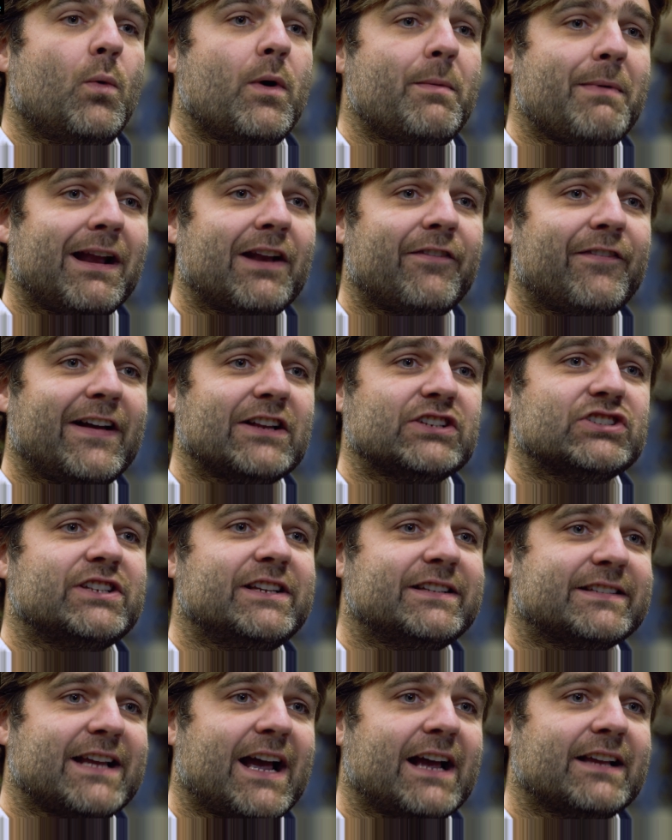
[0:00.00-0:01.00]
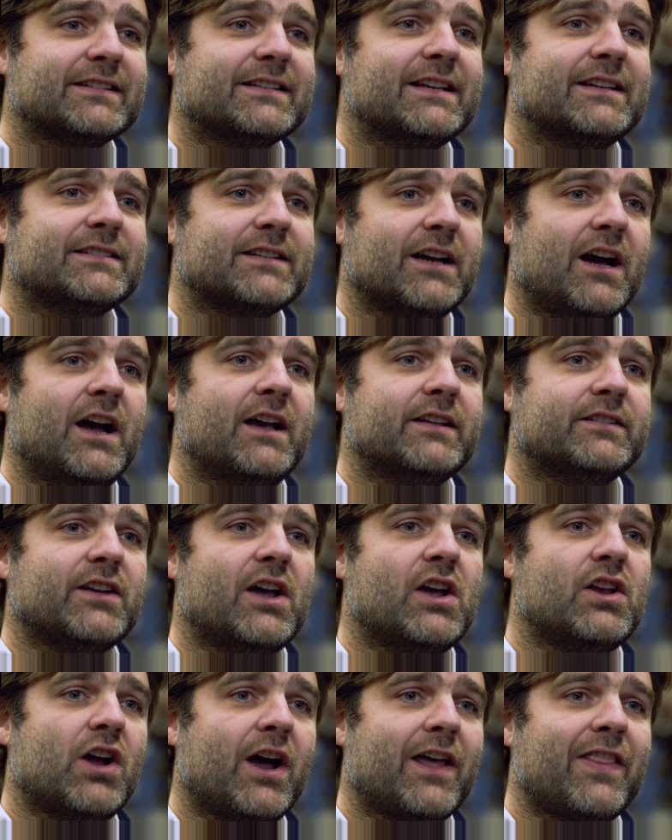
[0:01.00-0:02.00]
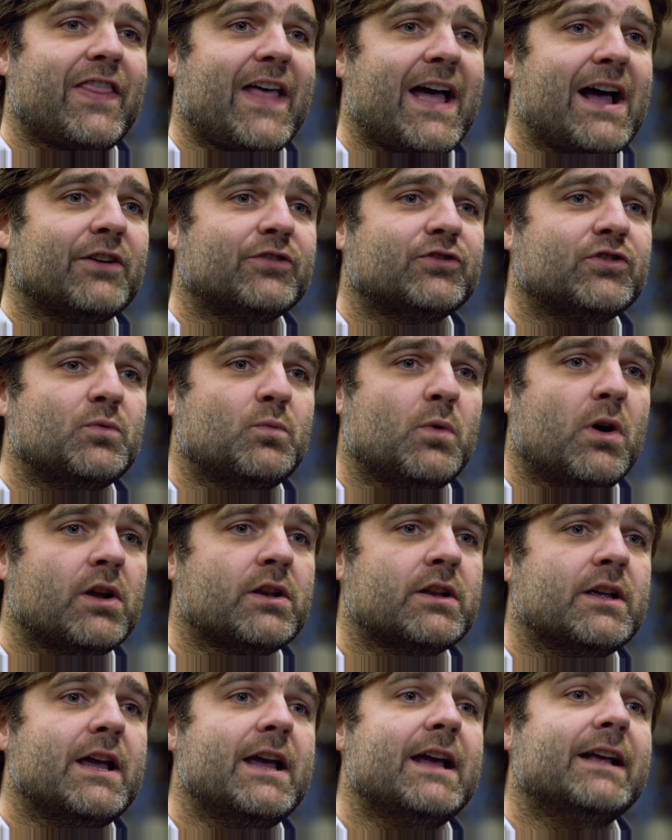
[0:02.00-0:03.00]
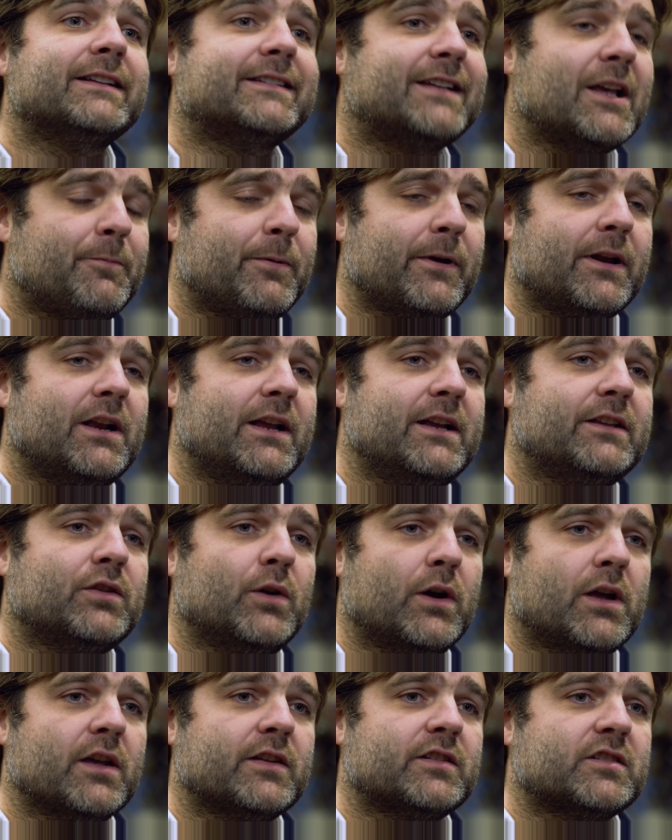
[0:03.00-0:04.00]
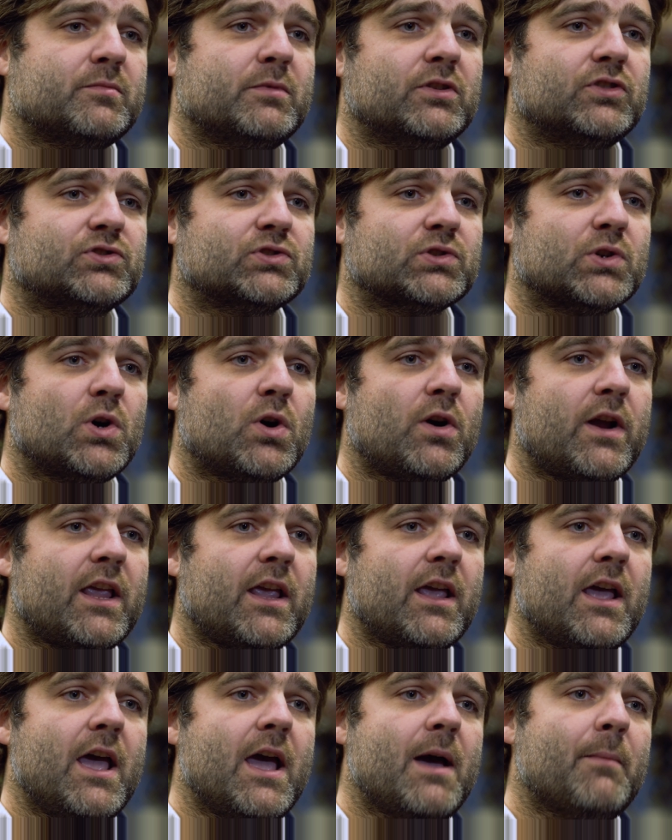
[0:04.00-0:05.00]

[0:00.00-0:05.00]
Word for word: We manufacture these gaskets to ISO 9001, typically to a customer's drawing,